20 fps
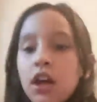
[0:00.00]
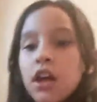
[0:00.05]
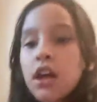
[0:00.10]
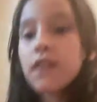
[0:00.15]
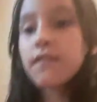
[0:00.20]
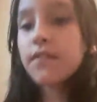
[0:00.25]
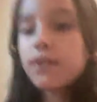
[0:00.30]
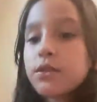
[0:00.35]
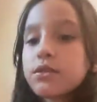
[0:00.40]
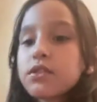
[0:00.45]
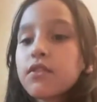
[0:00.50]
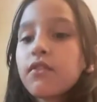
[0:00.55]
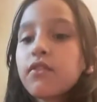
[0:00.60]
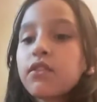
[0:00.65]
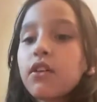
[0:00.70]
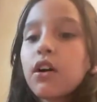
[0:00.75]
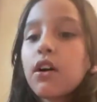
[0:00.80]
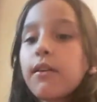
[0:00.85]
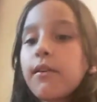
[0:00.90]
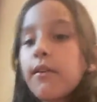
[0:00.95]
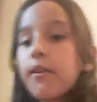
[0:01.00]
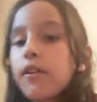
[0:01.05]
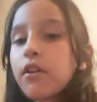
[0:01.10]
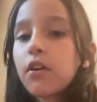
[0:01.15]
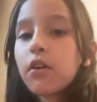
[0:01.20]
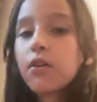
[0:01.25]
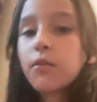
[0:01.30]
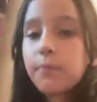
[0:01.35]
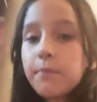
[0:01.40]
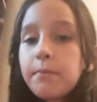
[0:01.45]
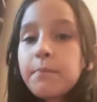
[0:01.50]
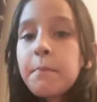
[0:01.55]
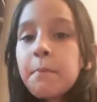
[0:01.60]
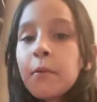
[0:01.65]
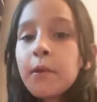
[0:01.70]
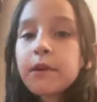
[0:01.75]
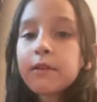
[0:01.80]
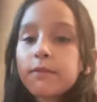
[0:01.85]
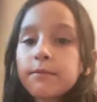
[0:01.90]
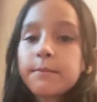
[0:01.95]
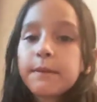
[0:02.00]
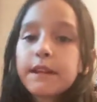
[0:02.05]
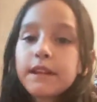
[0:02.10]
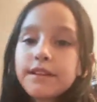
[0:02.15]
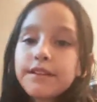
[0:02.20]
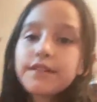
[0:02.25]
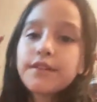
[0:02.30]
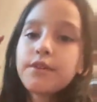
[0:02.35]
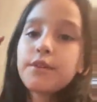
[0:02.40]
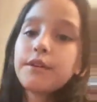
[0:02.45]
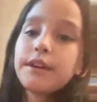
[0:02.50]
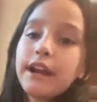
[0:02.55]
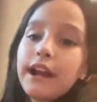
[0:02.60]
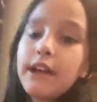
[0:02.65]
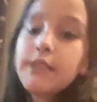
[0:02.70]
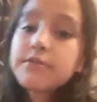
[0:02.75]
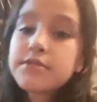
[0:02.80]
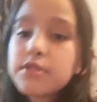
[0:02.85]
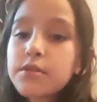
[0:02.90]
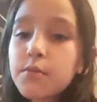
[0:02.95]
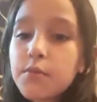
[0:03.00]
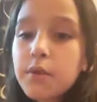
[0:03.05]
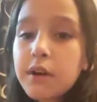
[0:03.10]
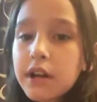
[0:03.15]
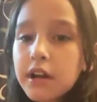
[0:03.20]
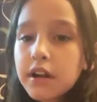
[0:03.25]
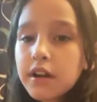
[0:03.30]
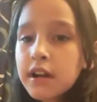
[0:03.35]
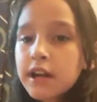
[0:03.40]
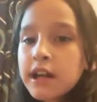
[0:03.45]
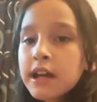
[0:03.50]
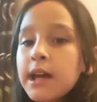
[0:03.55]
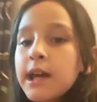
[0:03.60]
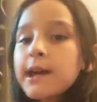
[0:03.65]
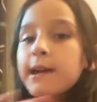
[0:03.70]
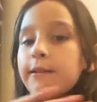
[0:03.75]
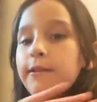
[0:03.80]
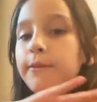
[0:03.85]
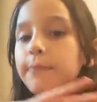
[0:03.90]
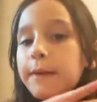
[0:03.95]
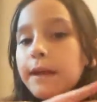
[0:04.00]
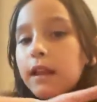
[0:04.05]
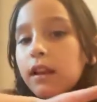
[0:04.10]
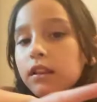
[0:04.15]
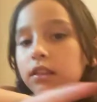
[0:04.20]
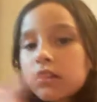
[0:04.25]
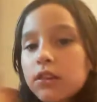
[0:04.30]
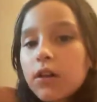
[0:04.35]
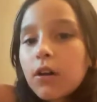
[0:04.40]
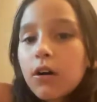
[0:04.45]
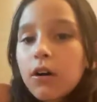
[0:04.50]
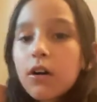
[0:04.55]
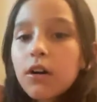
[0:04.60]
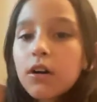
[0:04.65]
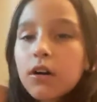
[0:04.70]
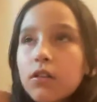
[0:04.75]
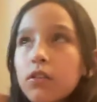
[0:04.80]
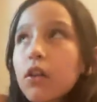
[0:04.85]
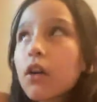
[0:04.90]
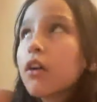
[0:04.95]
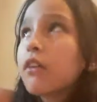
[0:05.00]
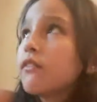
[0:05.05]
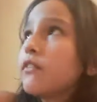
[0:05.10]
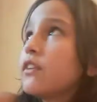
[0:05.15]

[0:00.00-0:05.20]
if it was a vlog, we would go, go be going out somewhere. It would be a long, long